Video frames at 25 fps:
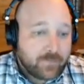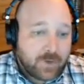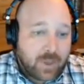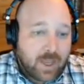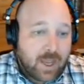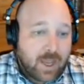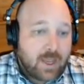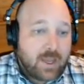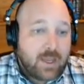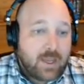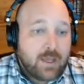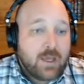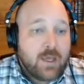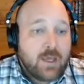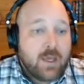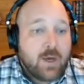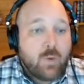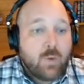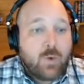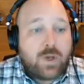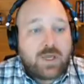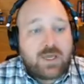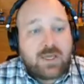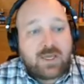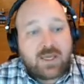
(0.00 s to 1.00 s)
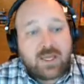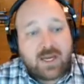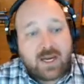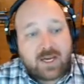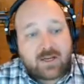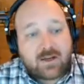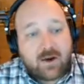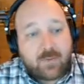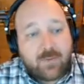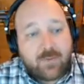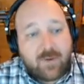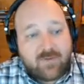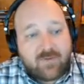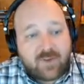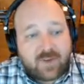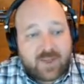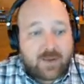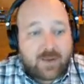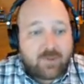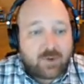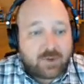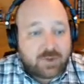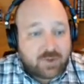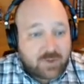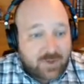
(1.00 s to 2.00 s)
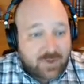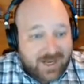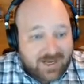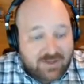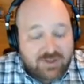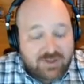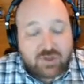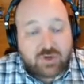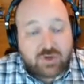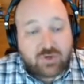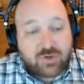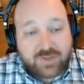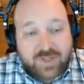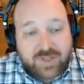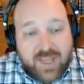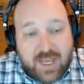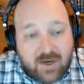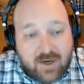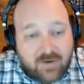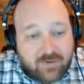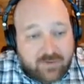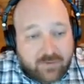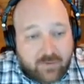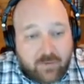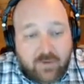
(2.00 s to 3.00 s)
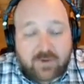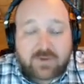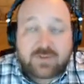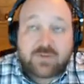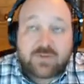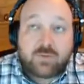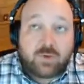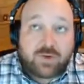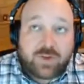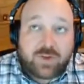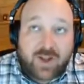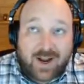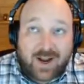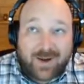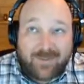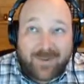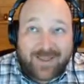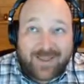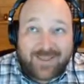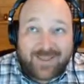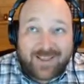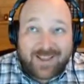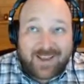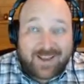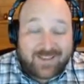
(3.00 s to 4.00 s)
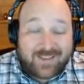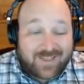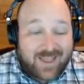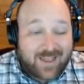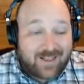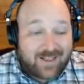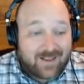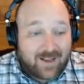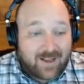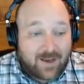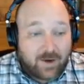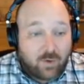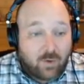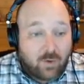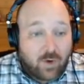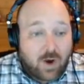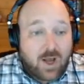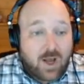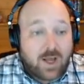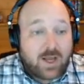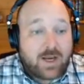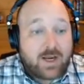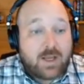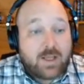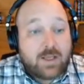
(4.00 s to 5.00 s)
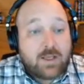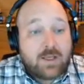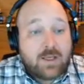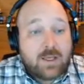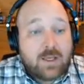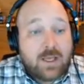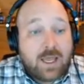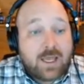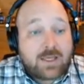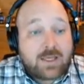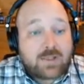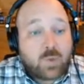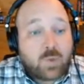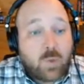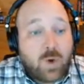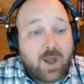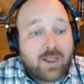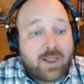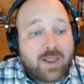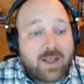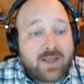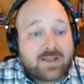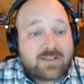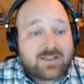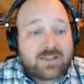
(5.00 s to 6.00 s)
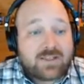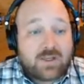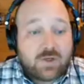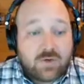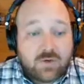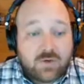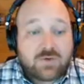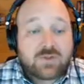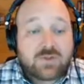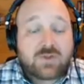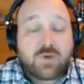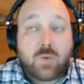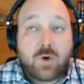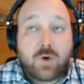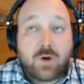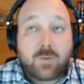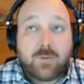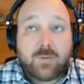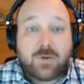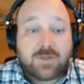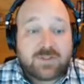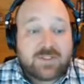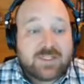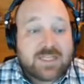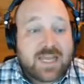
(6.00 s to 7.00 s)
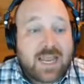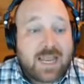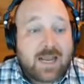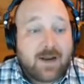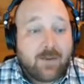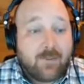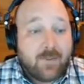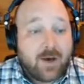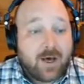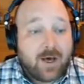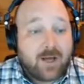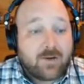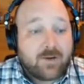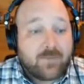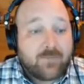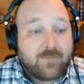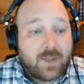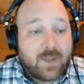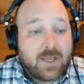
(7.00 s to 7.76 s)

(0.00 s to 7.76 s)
Okay, we can connect our pivot table to an external data source. We'll talk about that later on, as well as use the workbook's data model.